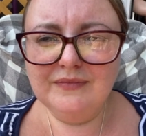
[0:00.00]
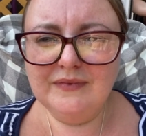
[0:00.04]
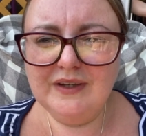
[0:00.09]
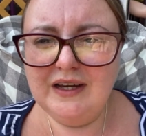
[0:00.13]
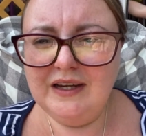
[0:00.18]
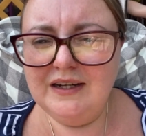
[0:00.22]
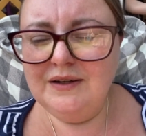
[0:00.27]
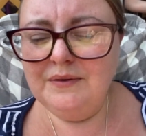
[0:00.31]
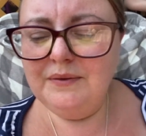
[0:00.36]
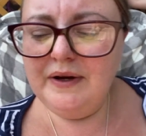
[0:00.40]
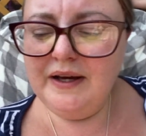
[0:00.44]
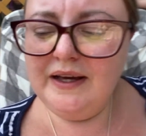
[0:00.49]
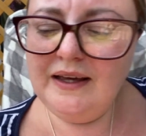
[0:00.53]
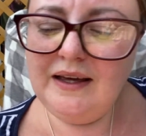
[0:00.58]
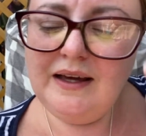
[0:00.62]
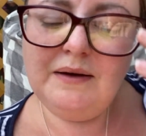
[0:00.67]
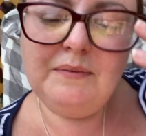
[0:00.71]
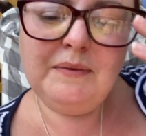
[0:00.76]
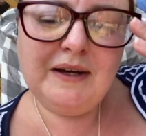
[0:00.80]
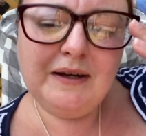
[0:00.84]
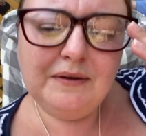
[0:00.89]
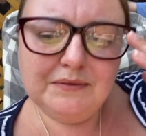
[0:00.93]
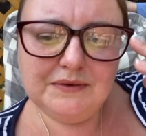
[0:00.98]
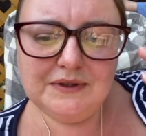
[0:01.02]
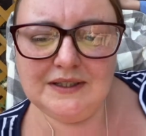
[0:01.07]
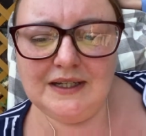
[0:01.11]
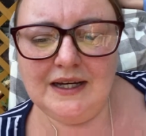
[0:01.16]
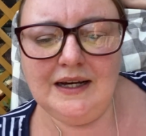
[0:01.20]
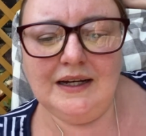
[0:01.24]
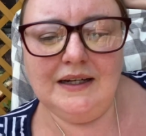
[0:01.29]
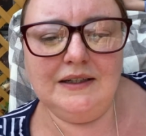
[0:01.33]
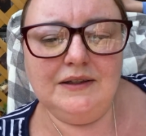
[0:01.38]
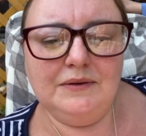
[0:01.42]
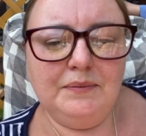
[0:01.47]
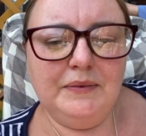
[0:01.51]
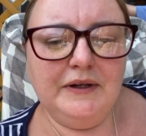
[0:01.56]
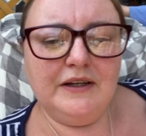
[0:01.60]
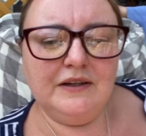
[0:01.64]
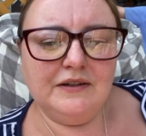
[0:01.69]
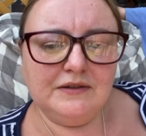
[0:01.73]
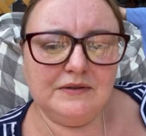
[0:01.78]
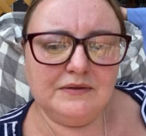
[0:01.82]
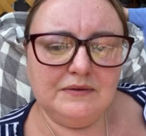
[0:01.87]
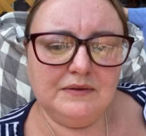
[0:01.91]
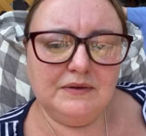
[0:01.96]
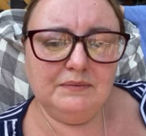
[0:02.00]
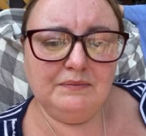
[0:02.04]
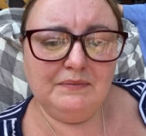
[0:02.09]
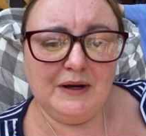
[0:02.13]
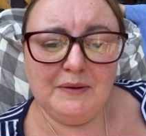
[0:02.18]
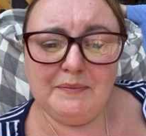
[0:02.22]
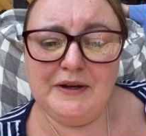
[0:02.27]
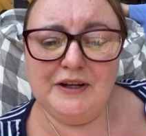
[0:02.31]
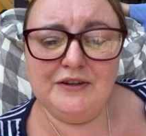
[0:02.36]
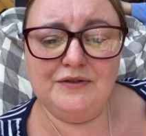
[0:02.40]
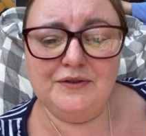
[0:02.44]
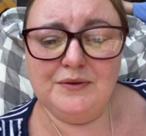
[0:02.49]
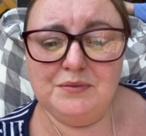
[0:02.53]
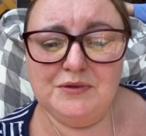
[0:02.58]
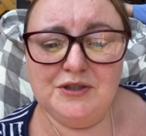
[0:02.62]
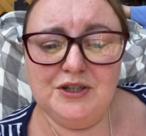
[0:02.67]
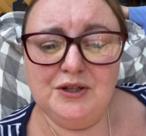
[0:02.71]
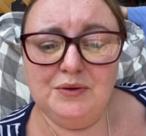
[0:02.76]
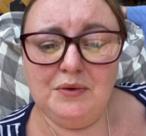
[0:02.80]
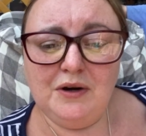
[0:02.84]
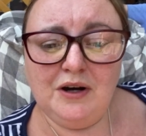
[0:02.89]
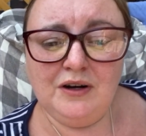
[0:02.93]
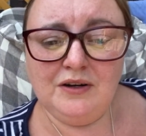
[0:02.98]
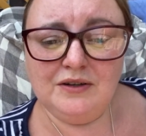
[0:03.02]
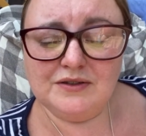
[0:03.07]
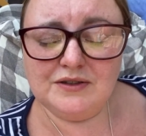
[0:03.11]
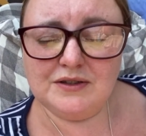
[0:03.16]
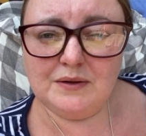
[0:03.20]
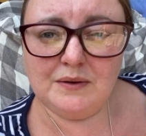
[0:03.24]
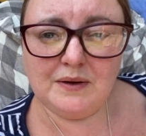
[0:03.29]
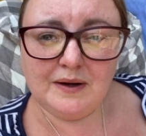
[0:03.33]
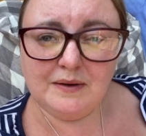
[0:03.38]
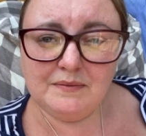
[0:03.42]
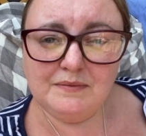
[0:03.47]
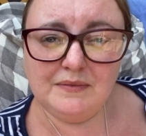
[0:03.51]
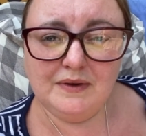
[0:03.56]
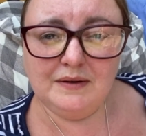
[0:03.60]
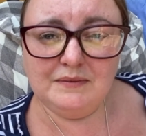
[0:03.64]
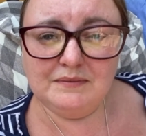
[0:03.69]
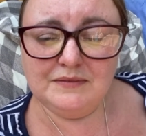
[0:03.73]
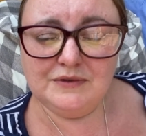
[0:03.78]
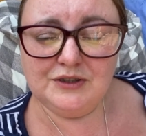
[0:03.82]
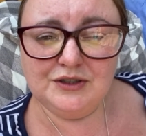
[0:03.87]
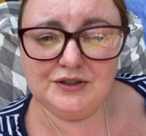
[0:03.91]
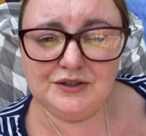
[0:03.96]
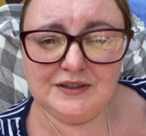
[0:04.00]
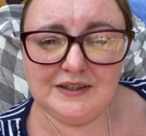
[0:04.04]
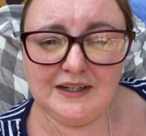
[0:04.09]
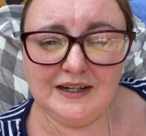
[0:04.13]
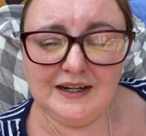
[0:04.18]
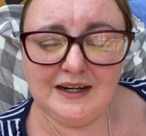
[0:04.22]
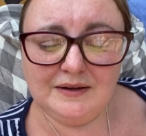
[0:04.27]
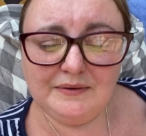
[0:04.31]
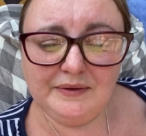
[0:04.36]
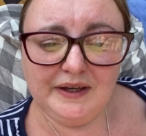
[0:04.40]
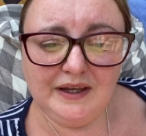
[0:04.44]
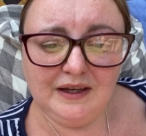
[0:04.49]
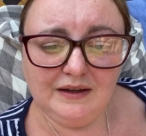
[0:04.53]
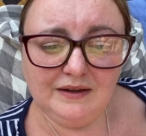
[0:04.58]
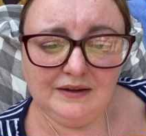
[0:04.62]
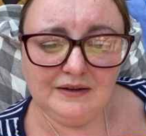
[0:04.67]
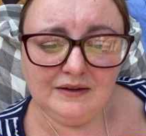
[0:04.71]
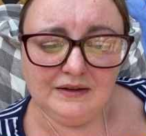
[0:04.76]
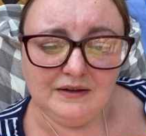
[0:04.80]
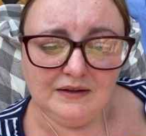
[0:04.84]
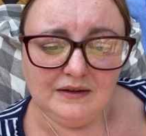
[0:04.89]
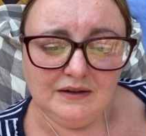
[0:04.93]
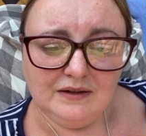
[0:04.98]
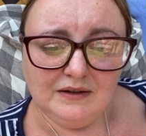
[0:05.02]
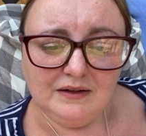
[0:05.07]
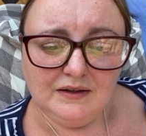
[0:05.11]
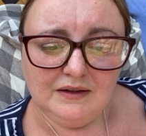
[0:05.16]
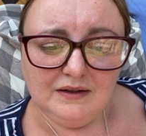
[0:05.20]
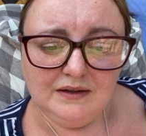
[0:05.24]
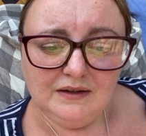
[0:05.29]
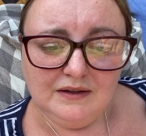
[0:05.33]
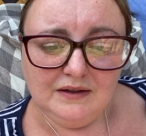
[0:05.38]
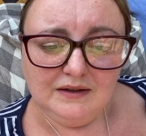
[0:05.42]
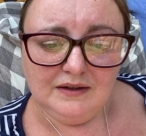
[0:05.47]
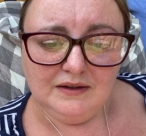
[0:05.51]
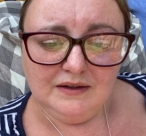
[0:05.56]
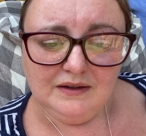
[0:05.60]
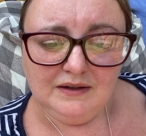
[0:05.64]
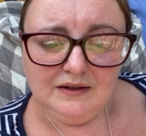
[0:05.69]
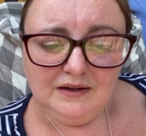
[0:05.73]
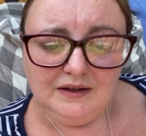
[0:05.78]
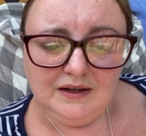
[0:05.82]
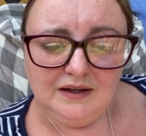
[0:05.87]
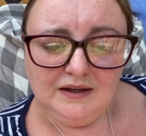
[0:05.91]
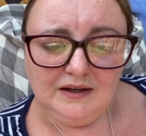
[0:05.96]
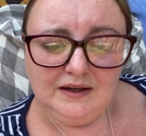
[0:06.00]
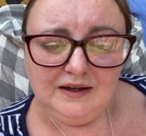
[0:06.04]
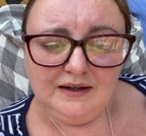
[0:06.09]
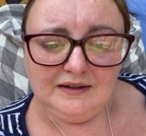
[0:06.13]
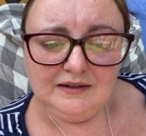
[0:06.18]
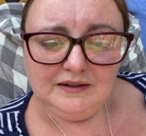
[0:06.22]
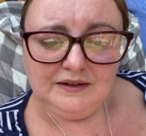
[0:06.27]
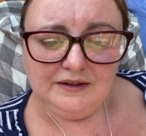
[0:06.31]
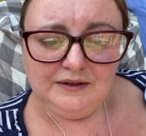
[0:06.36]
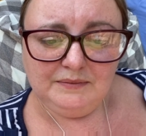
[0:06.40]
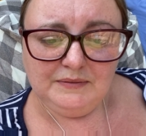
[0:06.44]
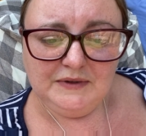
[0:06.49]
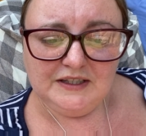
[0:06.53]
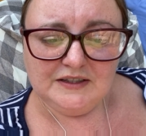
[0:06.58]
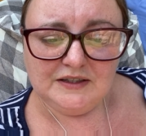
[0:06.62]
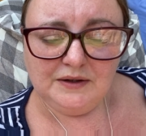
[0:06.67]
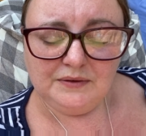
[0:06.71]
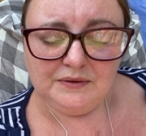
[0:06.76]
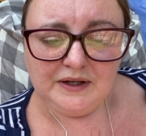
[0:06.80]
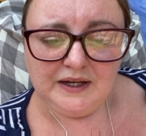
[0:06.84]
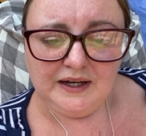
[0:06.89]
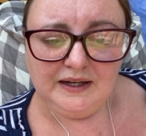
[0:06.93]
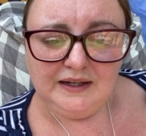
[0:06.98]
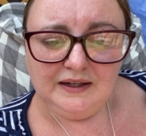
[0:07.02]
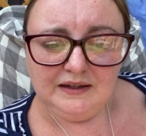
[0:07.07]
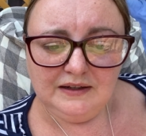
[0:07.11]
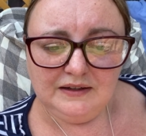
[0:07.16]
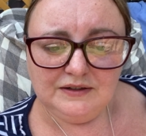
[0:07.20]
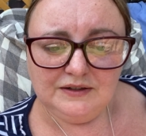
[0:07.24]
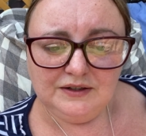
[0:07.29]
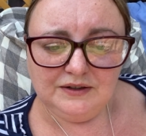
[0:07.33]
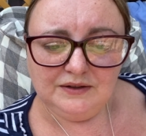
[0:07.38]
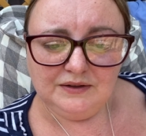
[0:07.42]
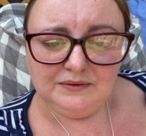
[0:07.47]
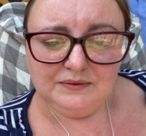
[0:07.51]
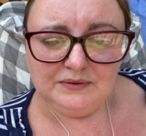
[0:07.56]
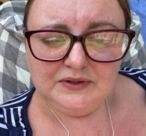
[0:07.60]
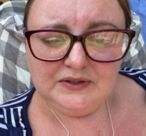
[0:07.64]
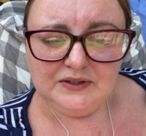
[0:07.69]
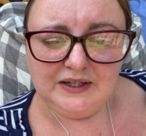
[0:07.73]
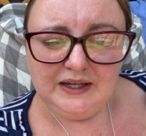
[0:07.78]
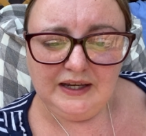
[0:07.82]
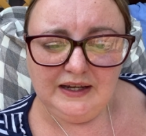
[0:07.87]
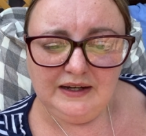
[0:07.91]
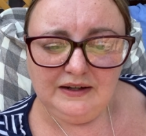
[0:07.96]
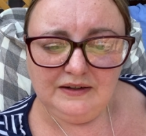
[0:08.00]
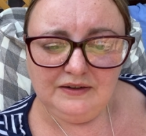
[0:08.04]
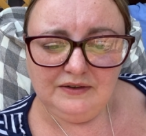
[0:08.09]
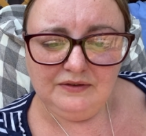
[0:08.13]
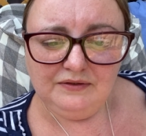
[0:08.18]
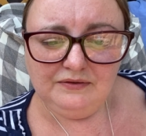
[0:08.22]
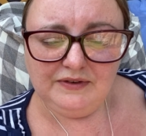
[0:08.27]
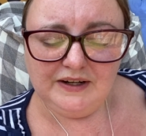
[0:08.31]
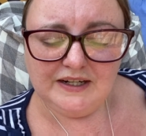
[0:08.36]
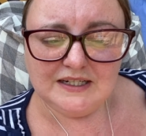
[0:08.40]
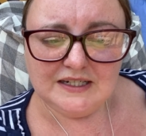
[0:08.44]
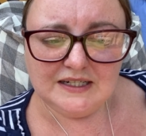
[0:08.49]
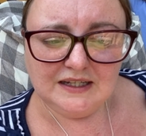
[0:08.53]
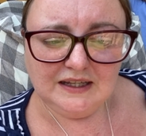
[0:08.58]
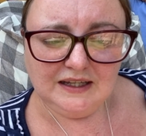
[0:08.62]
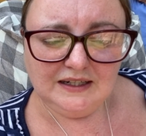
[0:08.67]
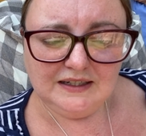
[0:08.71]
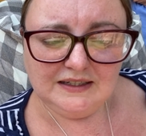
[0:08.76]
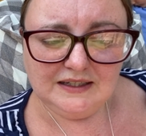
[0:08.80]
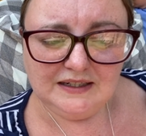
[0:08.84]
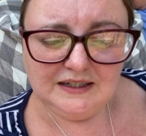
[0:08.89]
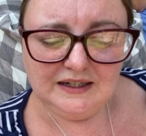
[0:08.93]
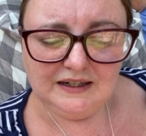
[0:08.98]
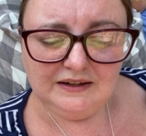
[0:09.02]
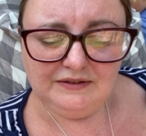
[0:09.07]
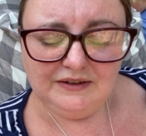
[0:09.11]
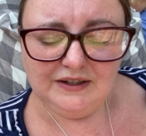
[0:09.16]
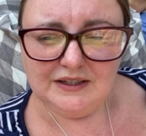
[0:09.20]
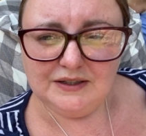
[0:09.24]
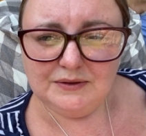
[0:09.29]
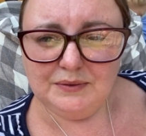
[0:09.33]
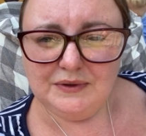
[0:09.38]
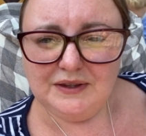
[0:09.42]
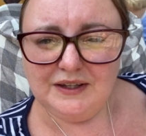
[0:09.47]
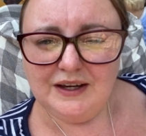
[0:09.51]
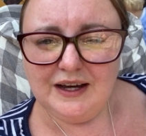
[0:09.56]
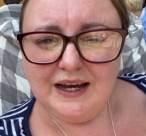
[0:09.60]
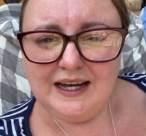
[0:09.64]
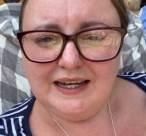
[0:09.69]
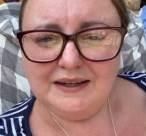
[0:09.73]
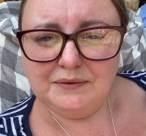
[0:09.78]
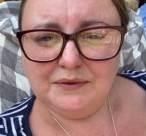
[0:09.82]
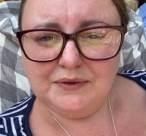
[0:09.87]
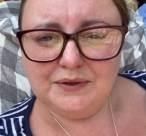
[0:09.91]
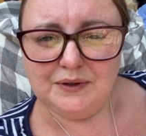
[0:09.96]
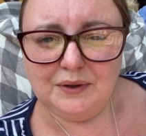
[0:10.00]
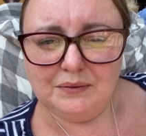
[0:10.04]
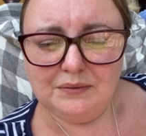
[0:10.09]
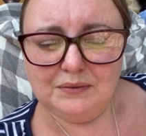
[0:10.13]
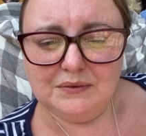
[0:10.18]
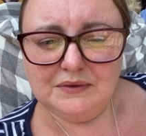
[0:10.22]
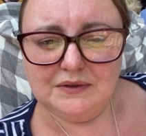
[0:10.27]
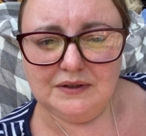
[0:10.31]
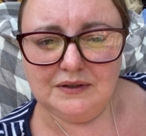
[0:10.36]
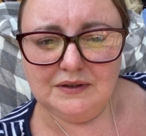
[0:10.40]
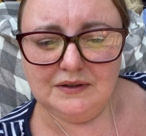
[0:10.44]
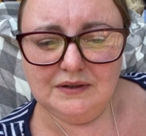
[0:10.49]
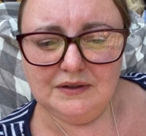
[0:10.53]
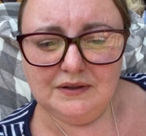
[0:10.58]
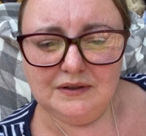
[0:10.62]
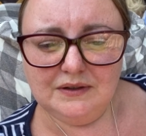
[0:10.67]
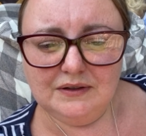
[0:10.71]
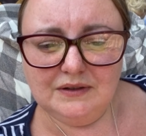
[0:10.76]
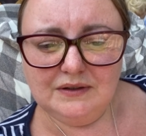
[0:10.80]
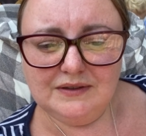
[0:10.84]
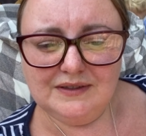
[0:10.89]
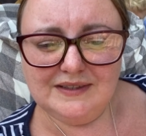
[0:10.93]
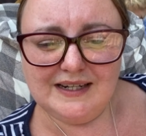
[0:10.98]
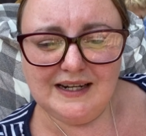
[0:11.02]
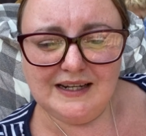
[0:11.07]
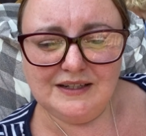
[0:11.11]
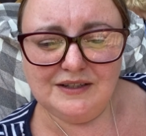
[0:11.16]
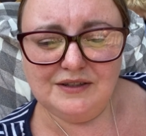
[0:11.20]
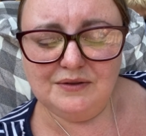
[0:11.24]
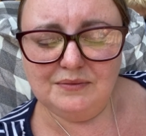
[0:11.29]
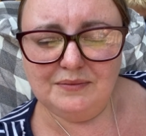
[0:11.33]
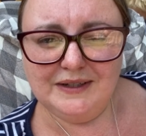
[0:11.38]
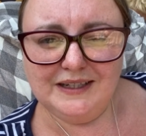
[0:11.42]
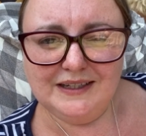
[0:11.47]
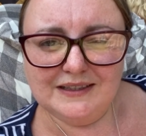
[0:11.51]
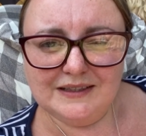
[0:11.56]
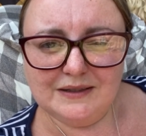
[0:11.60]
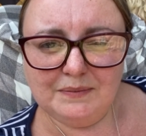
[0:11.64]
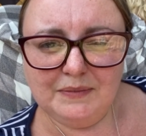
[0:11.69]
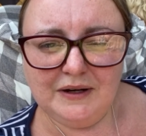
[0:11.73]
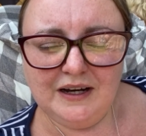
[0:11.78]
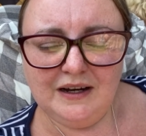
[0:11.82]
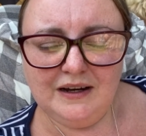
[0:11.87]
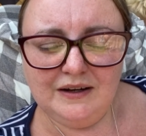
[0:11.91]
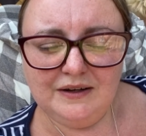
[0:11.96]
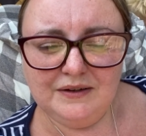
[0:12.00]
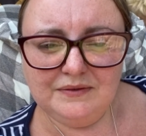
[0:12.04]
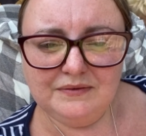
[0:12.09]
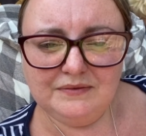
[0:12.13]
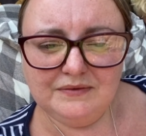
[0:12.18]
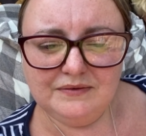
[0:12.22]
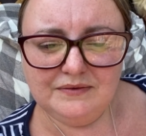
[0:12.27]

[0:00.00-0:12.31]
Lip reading: Anyway, I'm outside because my bedroom's too hot, so I'm just sitting out here. And it's okay to sit in ventilated areas with your household. Stay 2 meters apart.